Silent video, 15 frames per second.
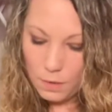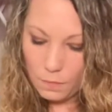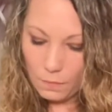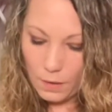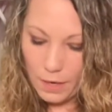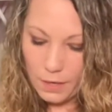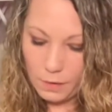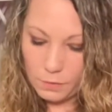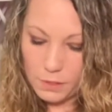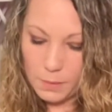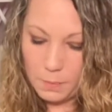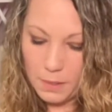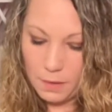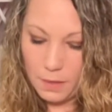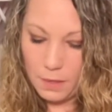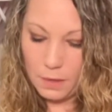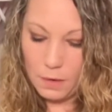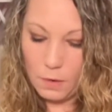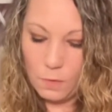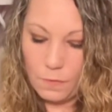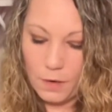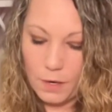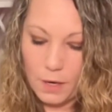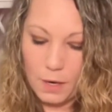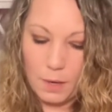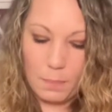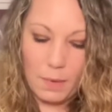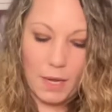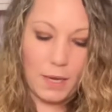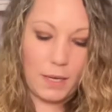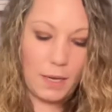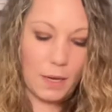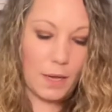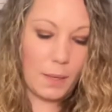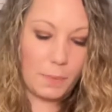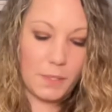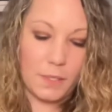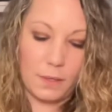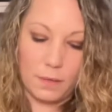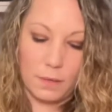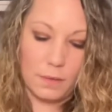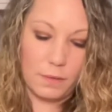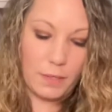Rhino spirit, overcome any obstacle.